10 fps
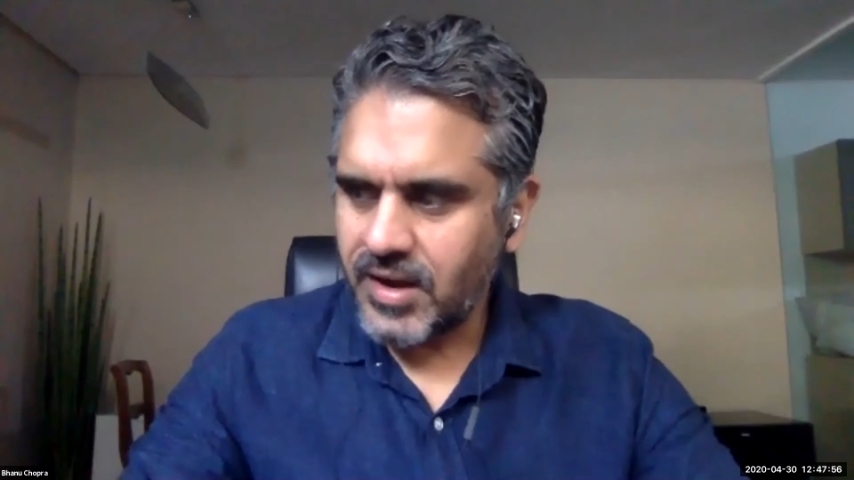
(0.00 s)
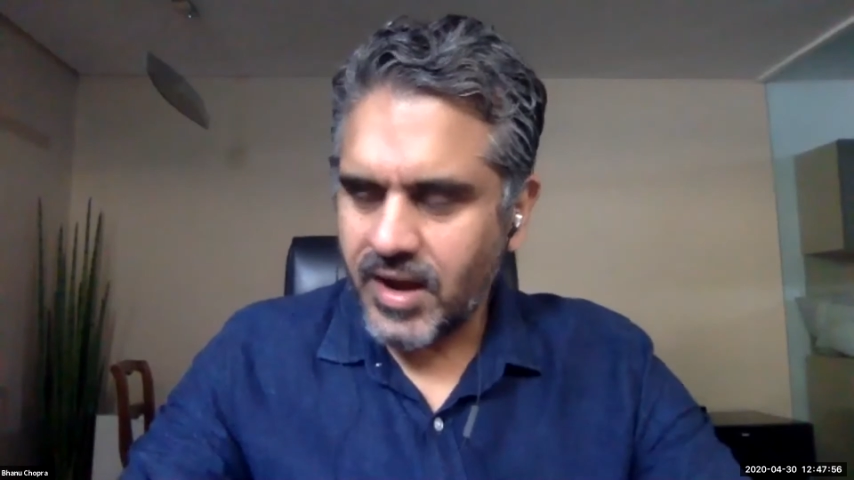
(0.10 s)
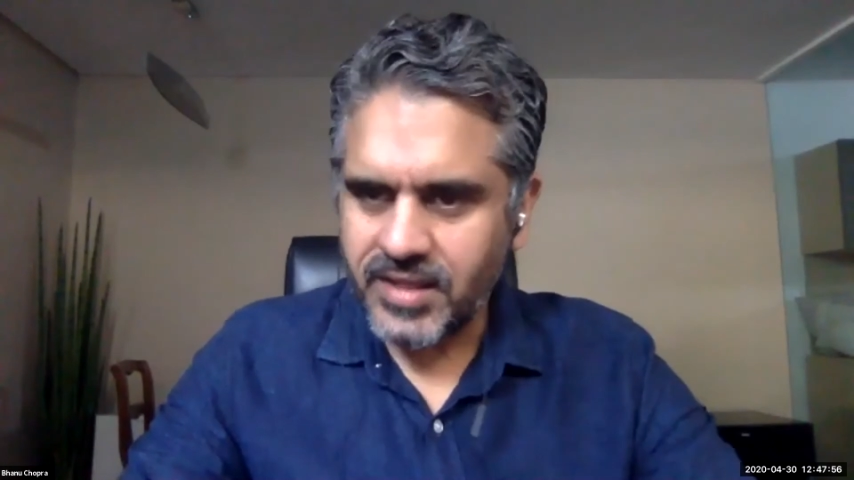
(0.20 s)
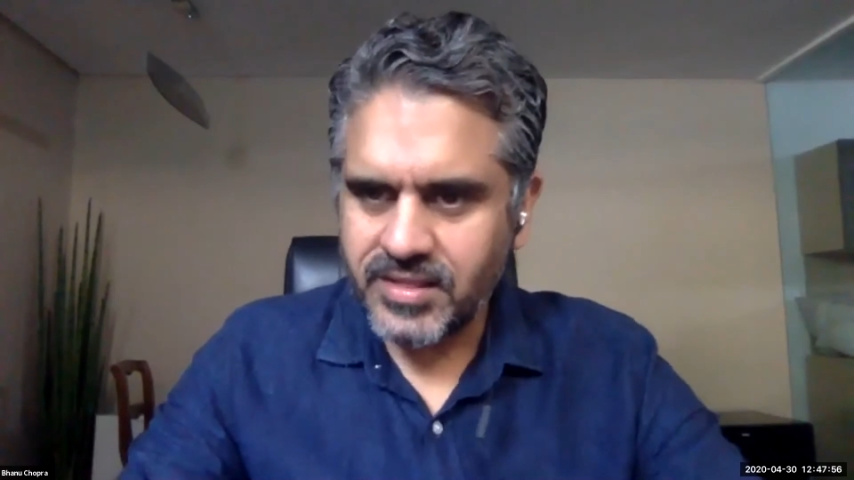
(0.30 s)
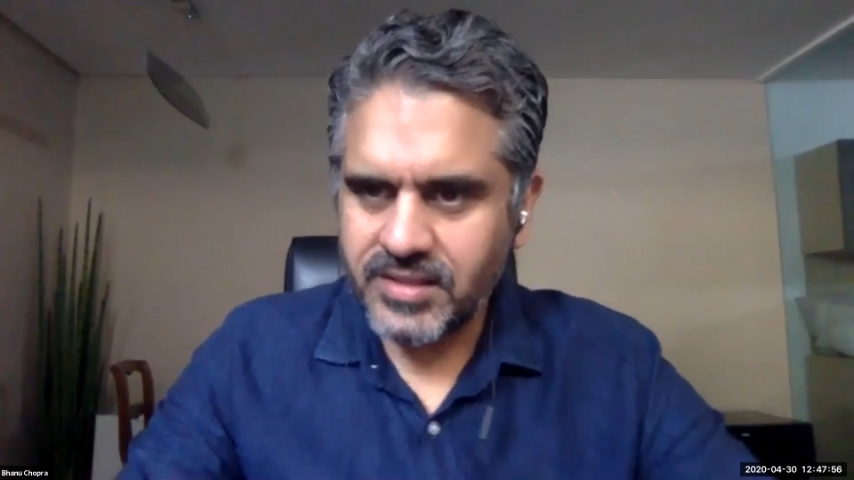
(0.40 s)

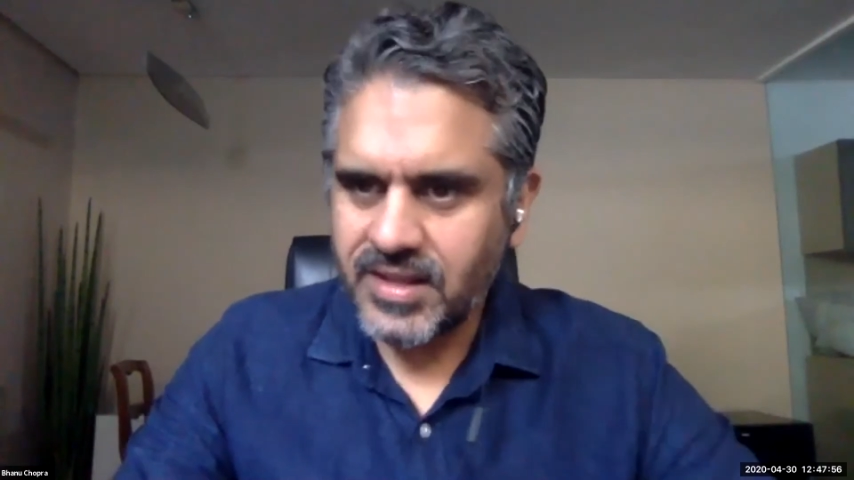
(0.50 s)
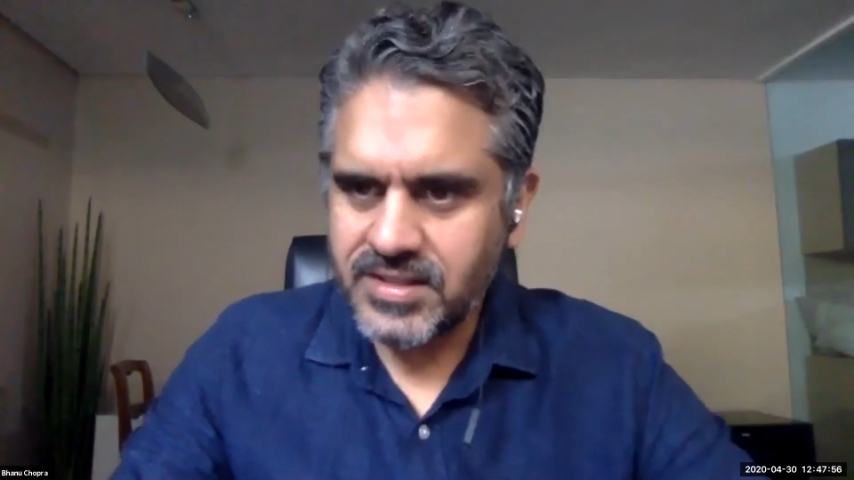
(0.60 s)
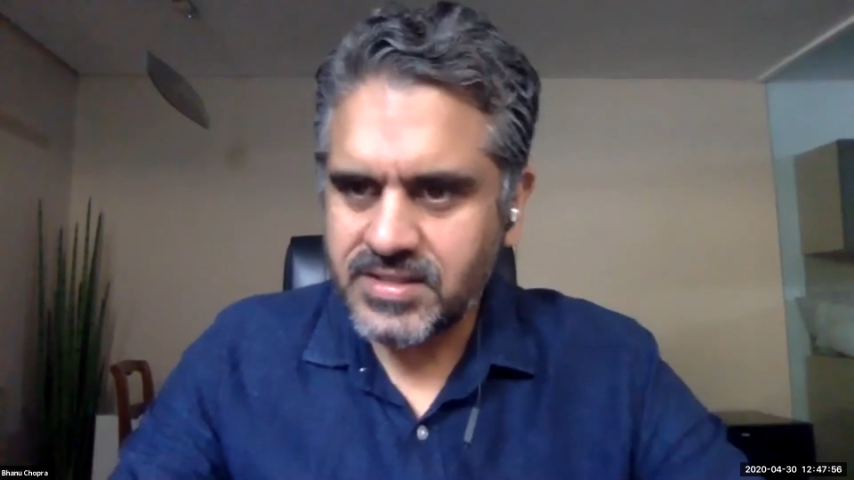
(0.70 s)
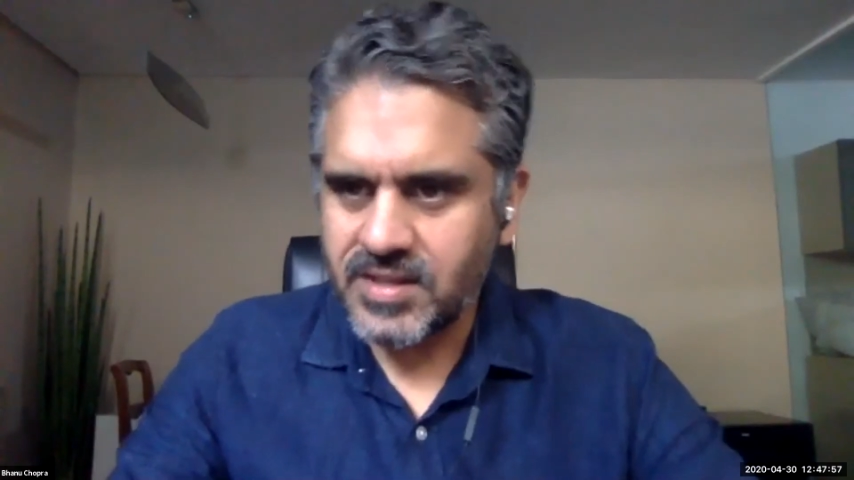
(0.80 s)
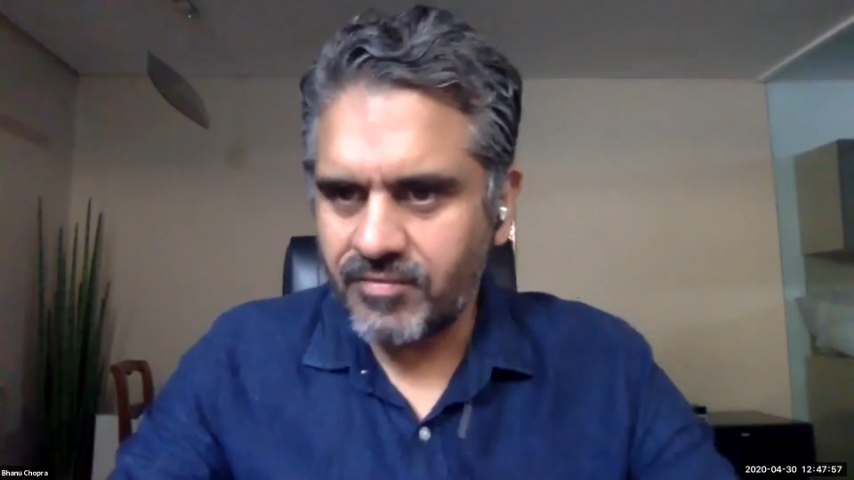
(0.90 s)
I think
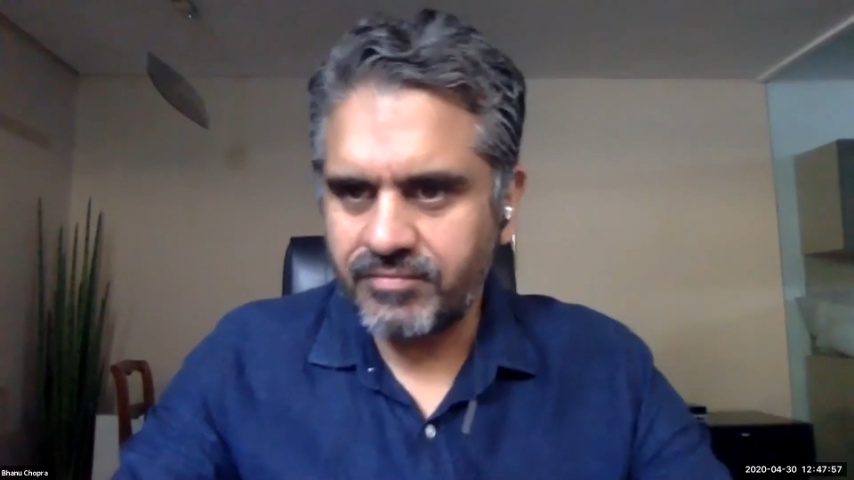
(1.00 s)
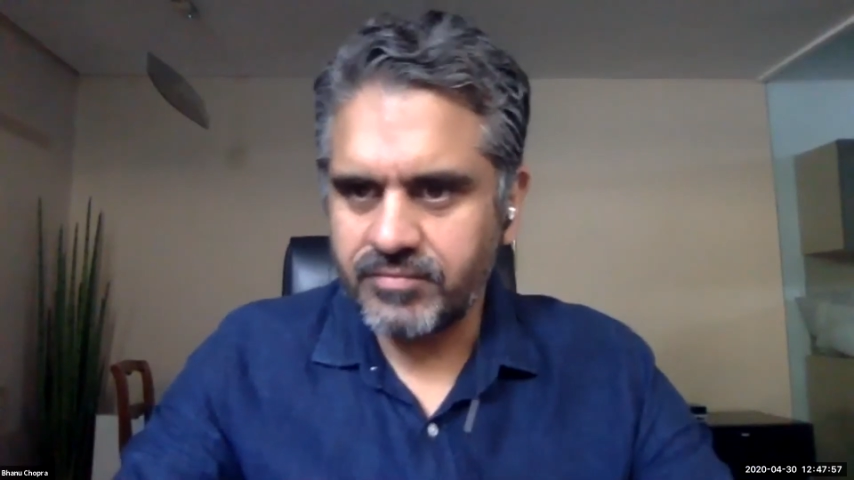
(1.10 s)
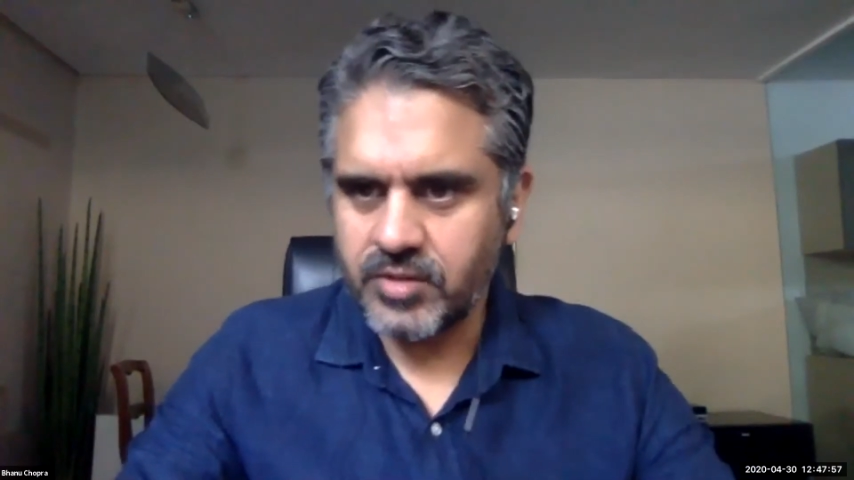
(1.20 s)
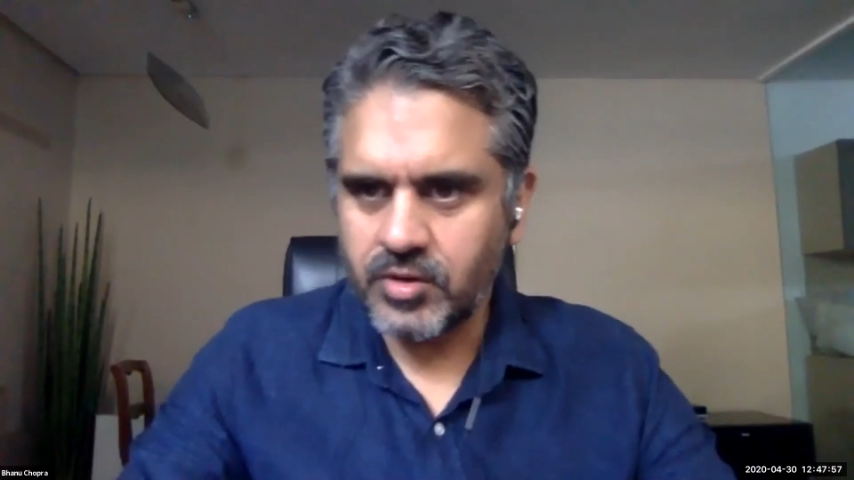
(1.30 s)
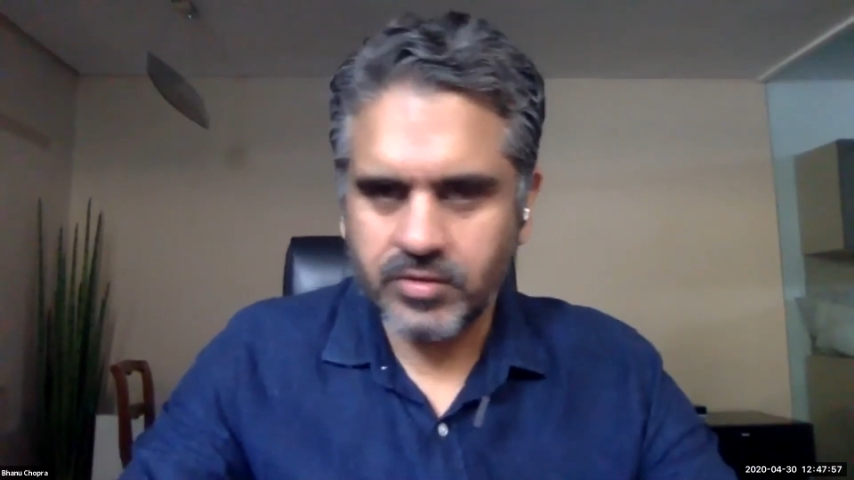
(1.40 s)
that's
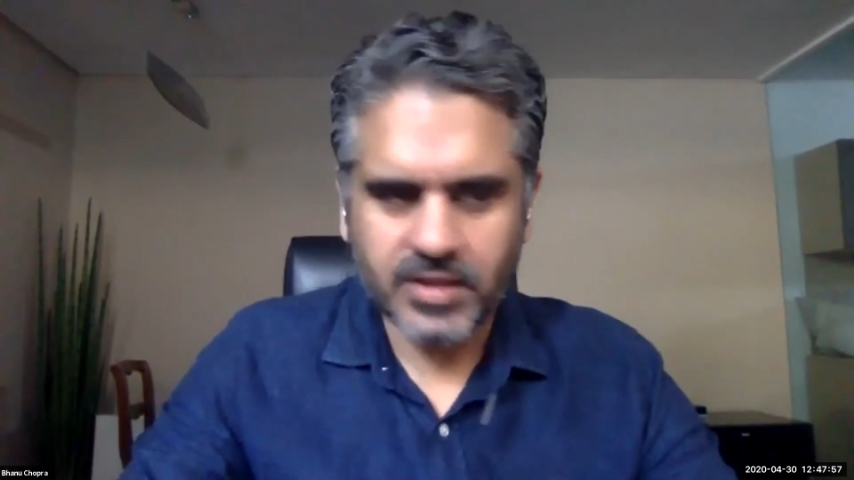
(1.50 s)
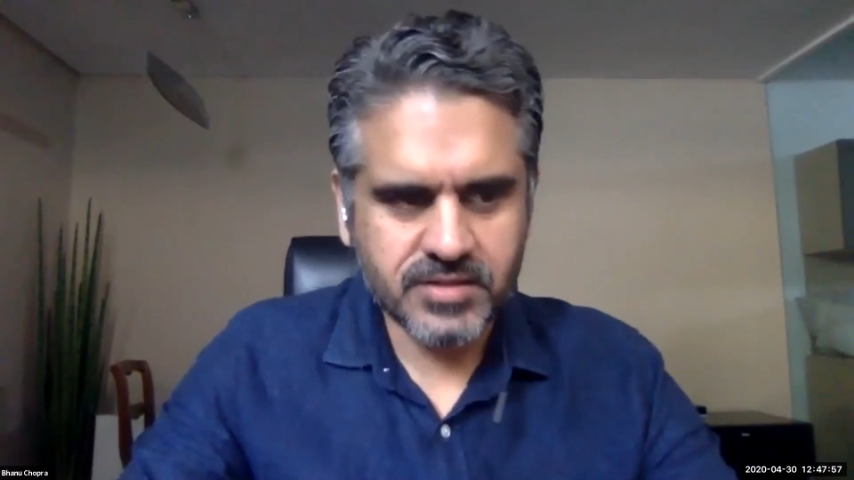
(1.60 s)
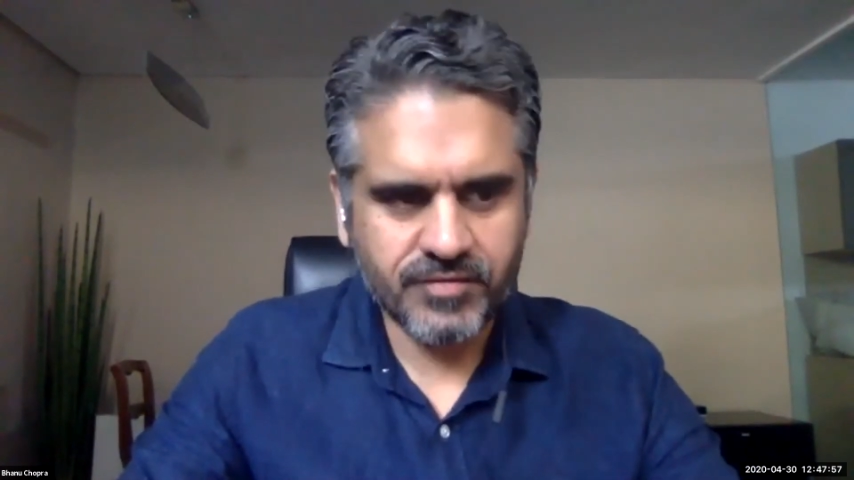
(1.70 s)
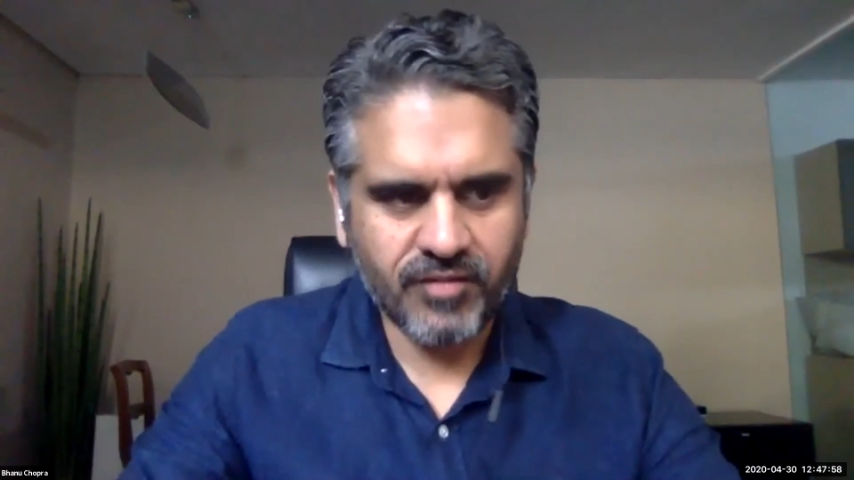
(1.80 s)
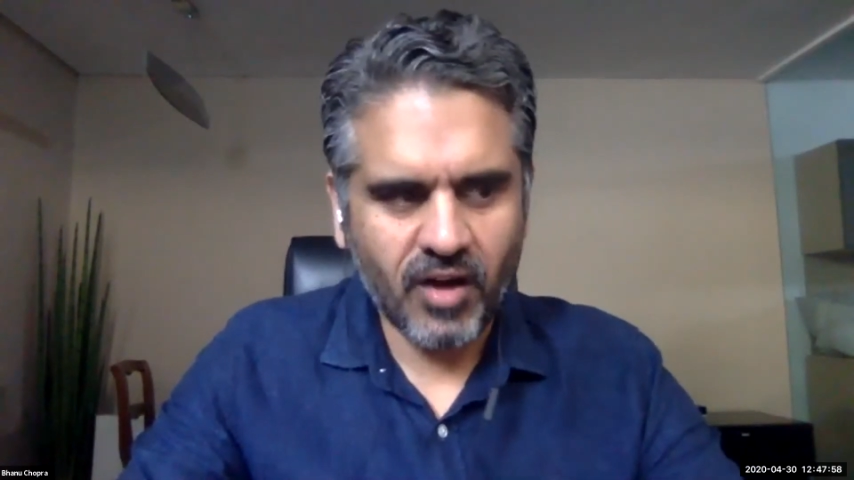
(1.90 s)

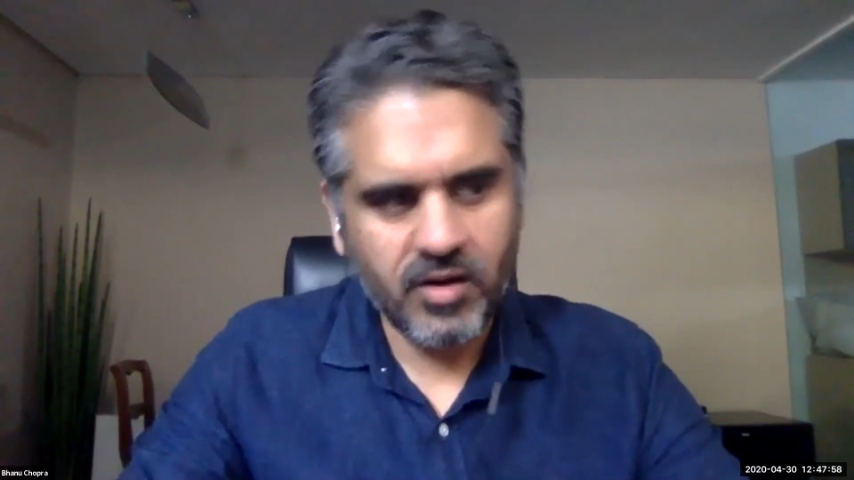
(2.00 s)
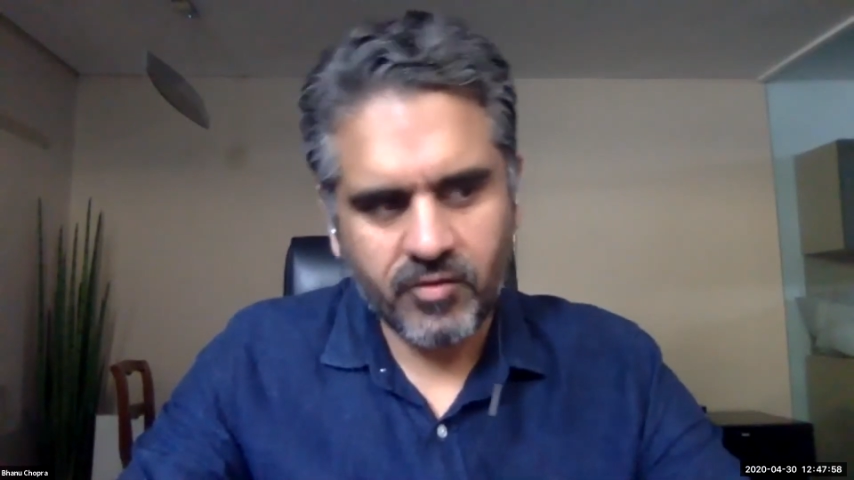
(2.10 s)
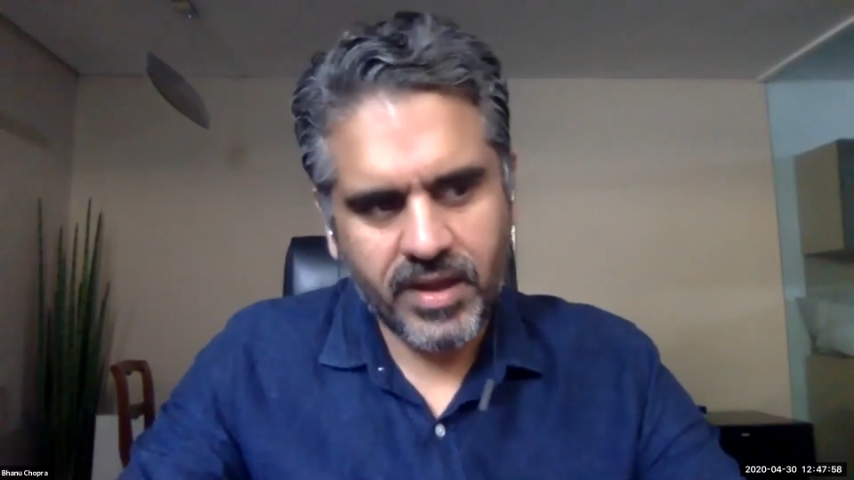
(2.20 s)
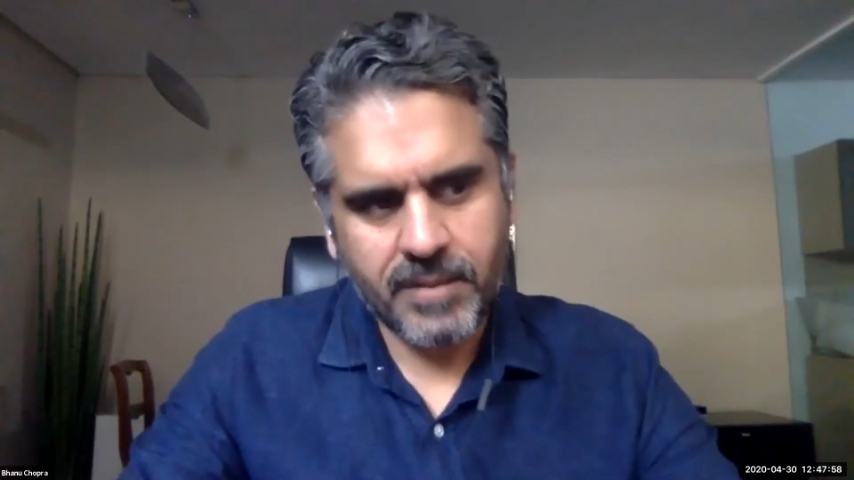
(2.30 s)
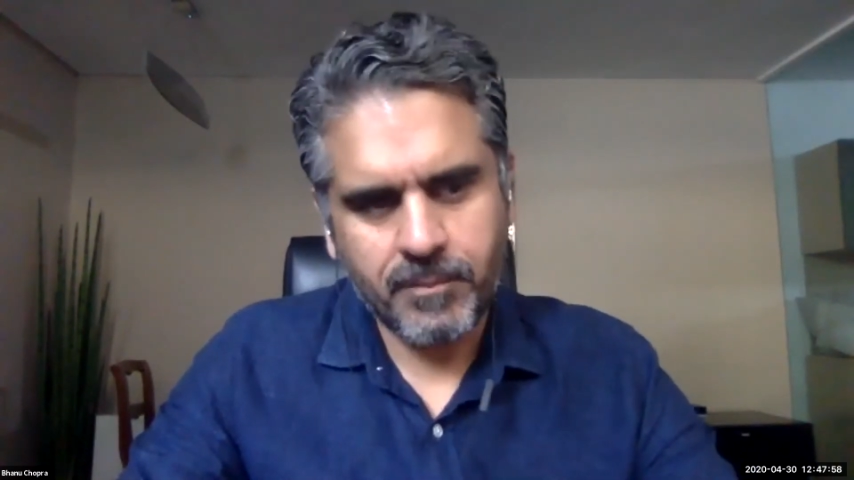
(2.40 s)
that's far away.